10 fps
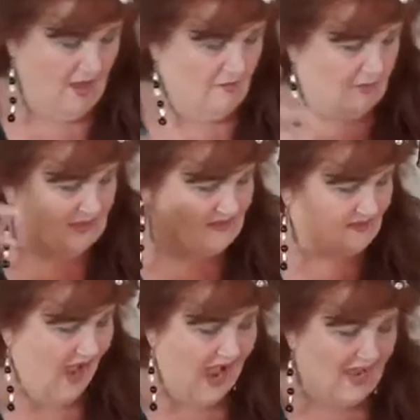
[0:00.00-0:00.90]
For the time
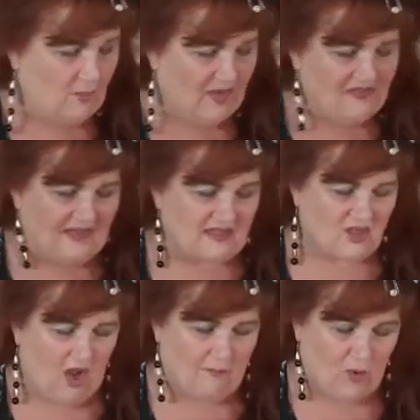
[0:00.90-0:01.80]
when things
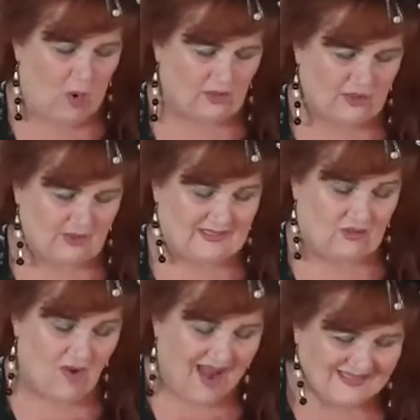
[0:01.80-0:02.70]
are brought to a
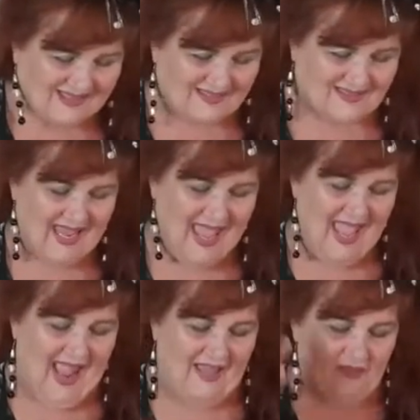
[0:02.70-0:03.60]
crisis,
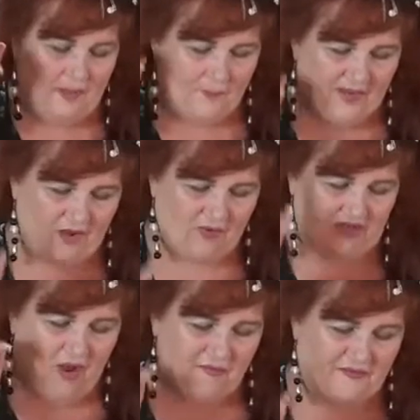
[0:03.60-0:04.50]
and the
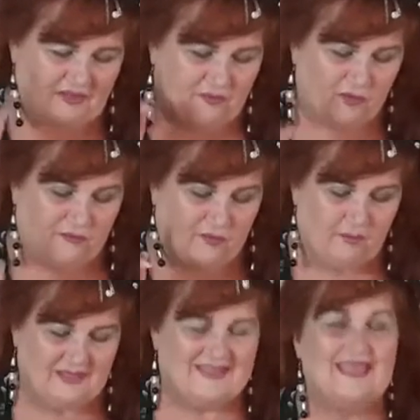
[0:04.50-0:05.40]
period of their
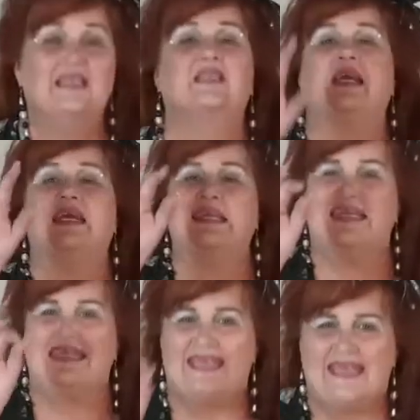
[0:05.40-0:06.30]
fulfillment is
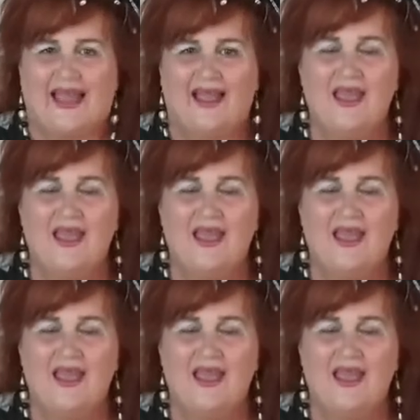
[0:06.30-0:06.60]
near.